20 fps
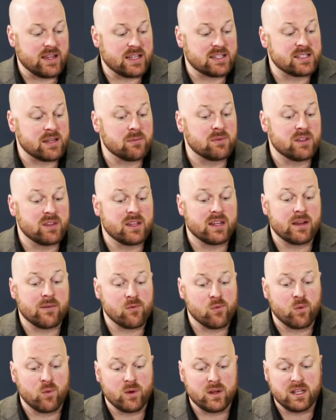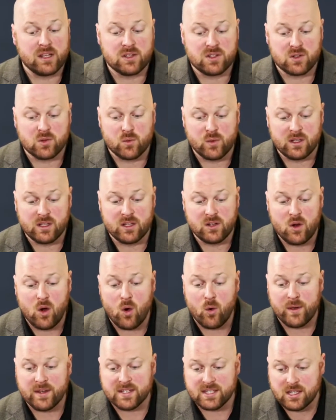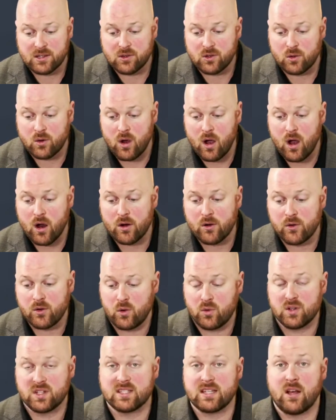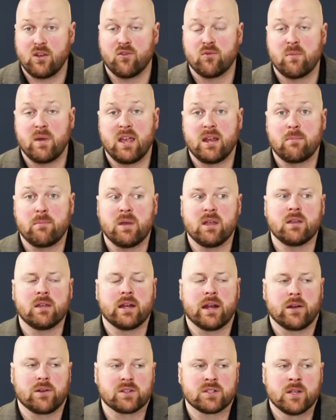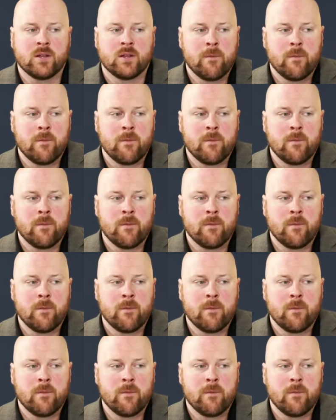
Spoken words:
something that everyone needs to really know, is that there are no self-made millionaires.